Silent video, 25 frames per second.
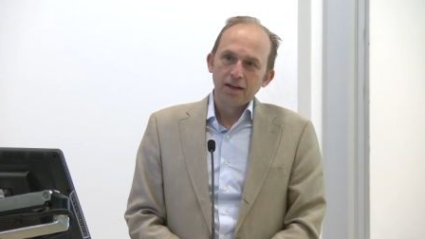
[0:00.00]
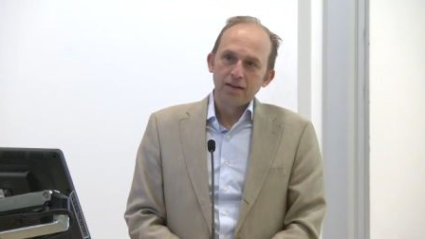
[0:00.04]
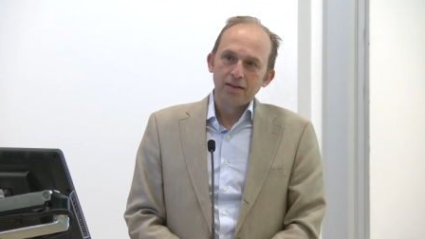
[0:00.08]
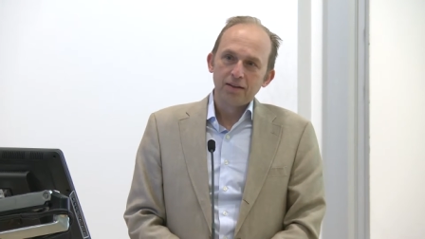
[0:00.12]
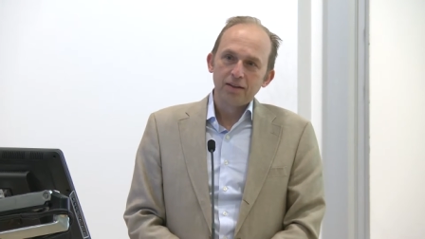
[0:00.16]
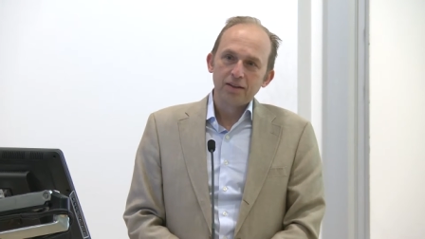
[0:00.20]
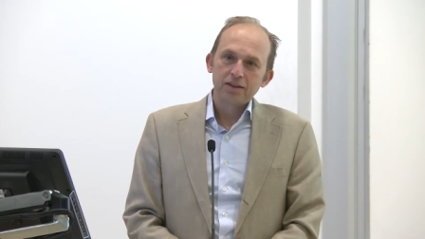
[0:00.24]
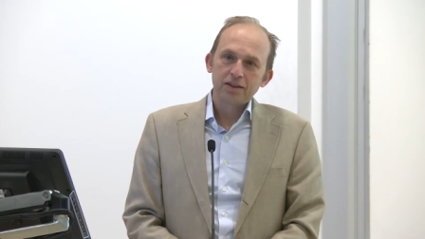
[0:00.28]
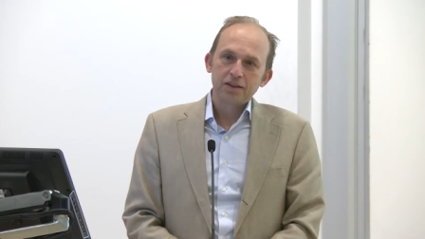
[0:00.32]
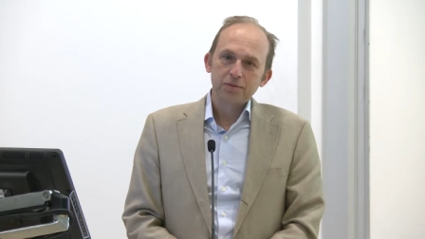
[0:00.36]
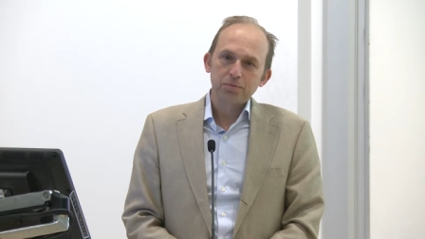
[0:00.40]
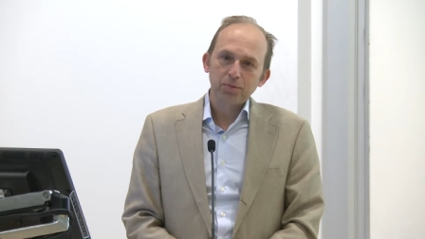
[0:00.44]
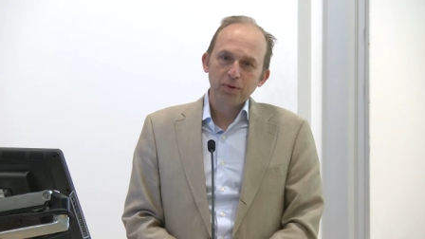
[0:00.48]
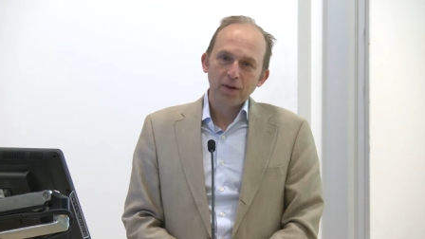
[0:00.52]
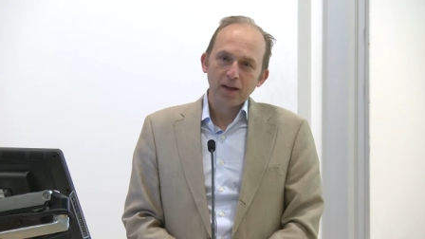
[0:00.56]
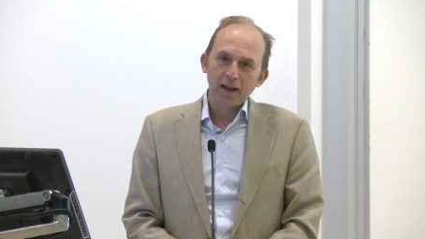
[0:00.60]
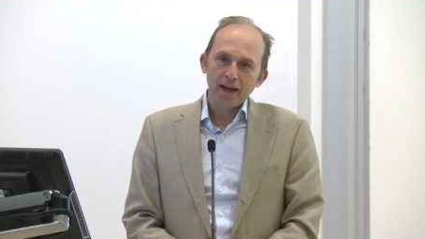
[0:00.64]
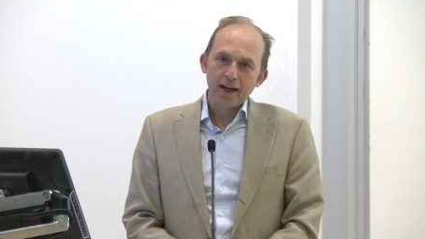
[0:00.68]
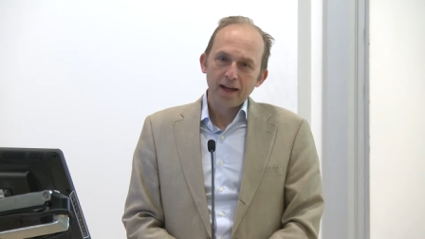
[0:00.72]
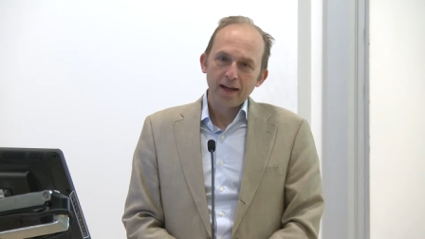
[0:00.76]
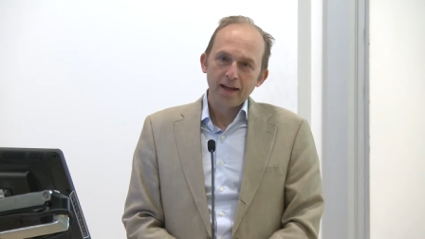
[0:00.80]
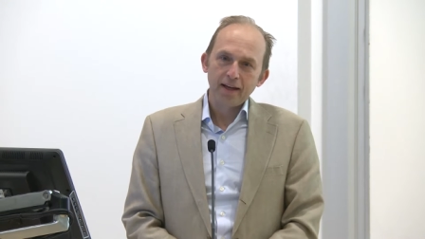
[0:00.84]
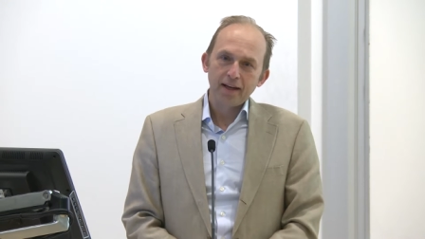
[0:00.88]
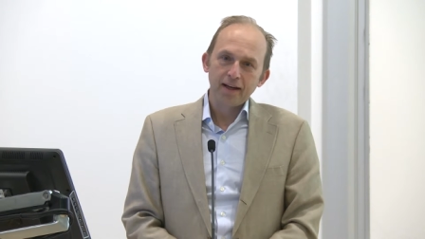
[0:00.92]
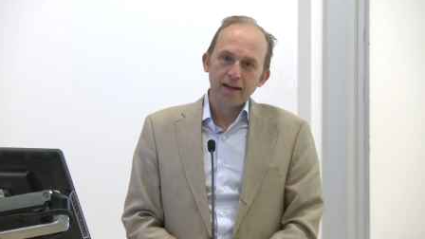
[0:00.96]

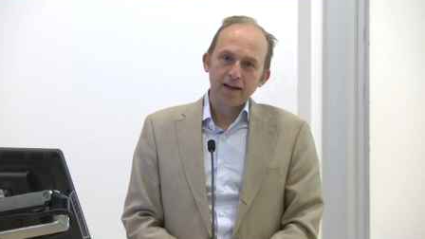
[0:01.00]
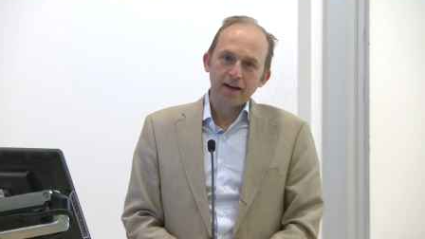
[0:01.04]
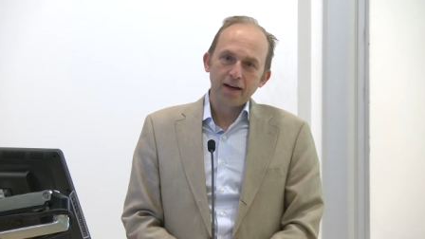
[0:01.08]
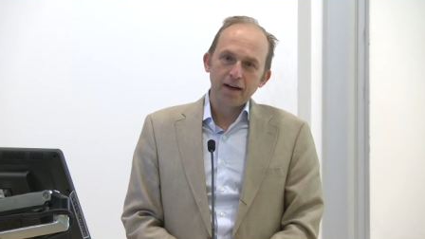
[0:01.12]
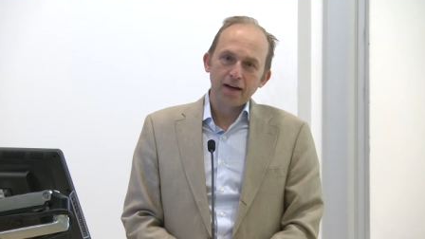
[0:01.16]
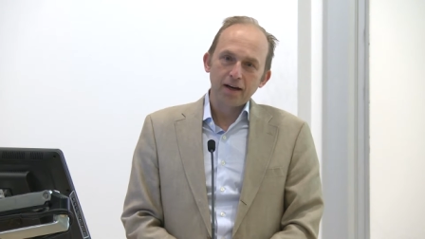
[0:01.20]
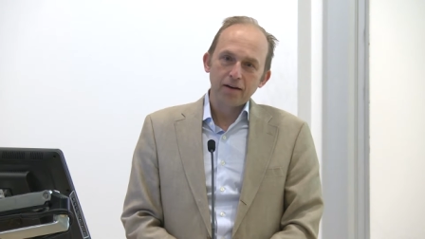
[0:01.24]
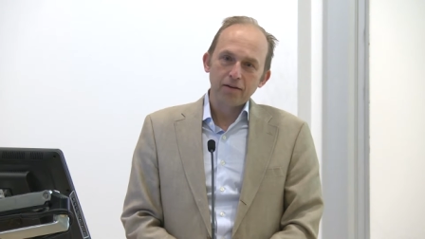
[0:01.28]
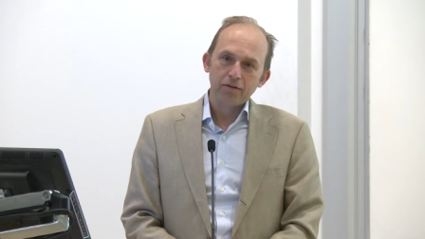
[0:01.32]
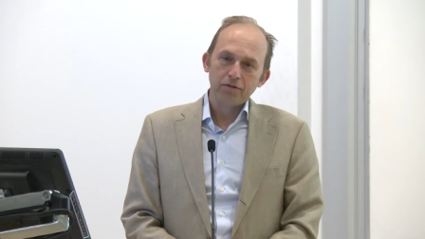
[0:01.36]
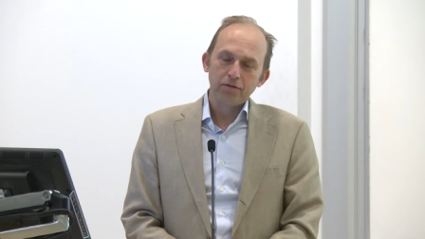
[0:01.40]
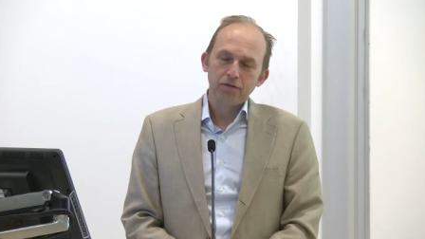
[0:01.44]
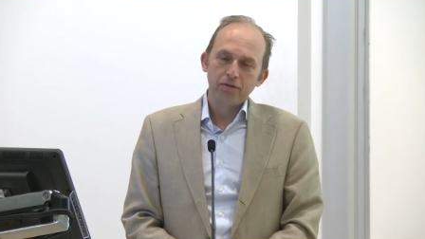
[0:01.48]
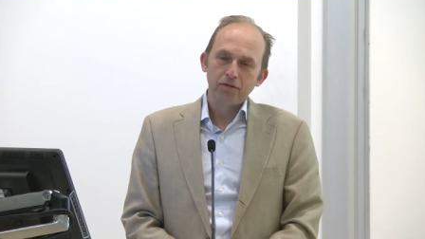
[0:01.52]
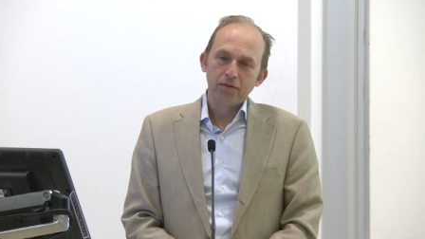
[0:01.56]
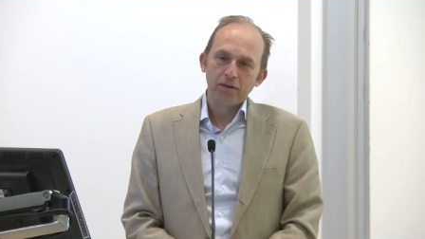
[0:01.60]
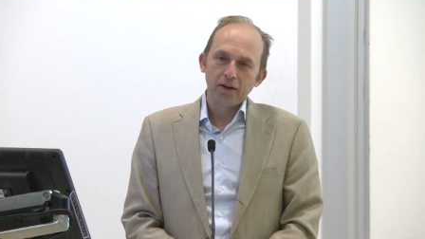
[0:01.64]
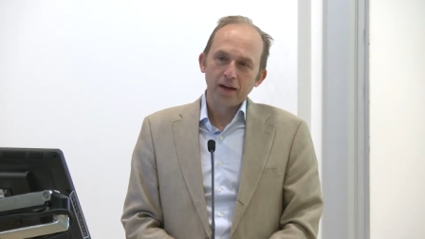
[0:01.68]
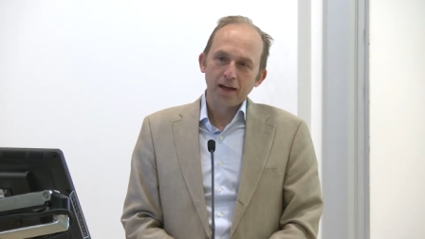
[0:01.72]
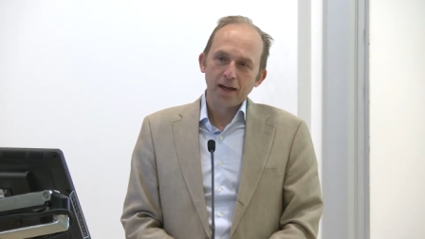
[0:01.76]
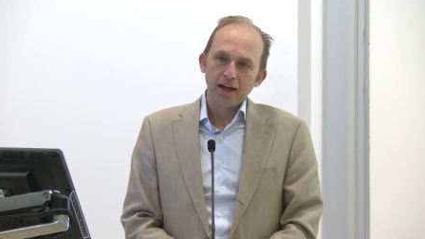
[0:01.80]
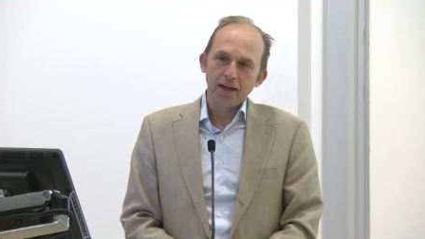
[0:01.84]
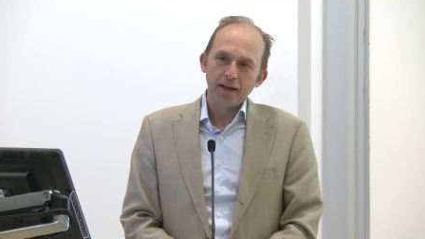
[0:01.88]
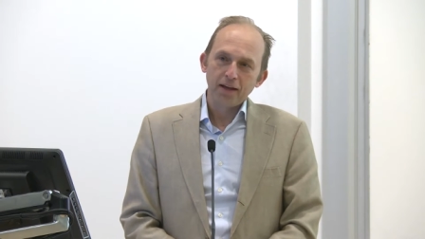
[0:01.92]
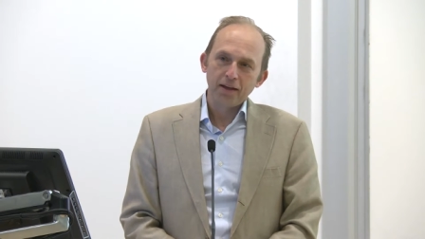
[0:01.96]
display of
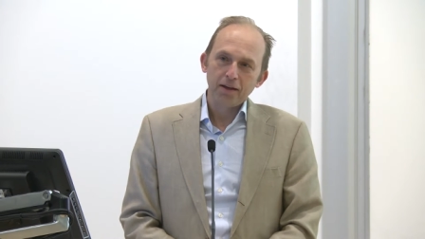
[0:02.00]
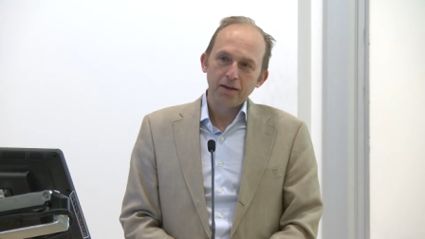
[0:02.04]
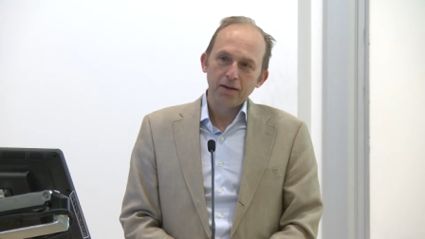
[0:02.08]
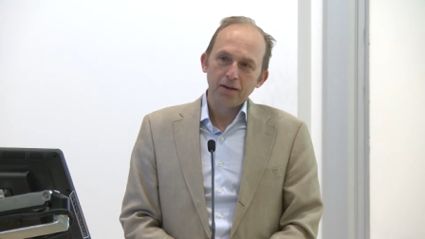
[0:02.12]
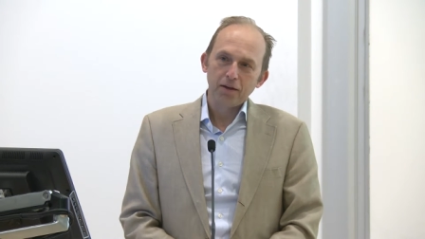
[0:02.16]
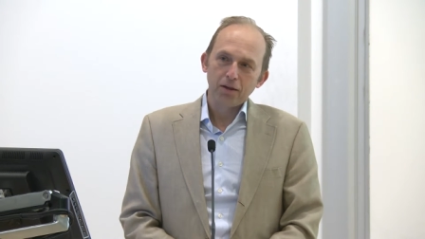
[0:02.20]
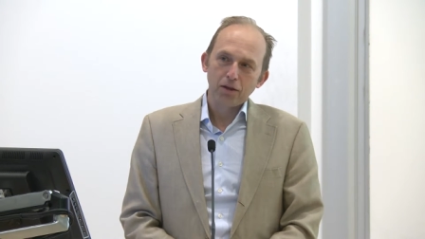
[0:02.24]
a,